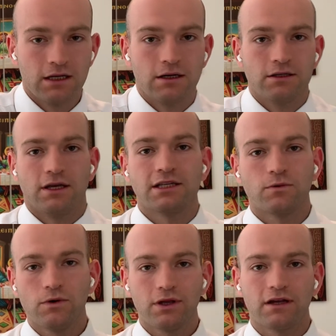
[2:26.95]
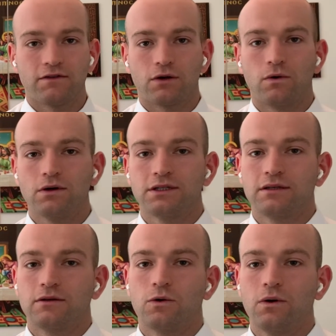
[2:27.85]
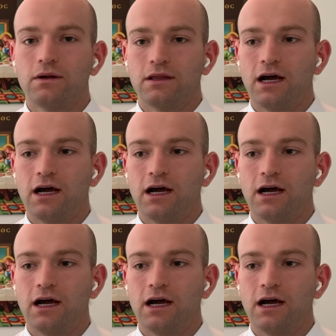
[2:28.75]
So that's the ruling of the court.